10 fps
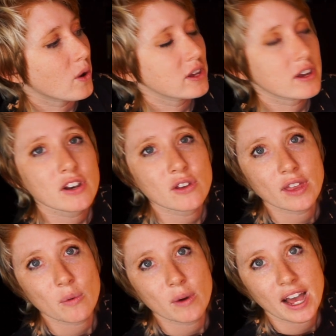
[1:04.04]
you can do
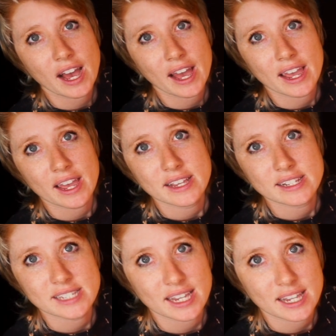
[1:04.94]
like what I
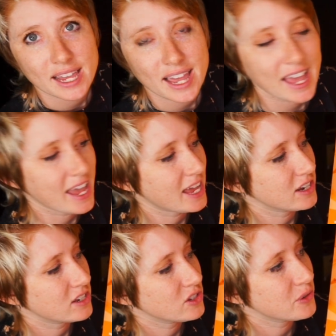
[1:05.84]
did
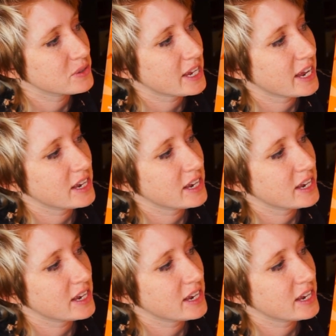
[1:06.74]
and use a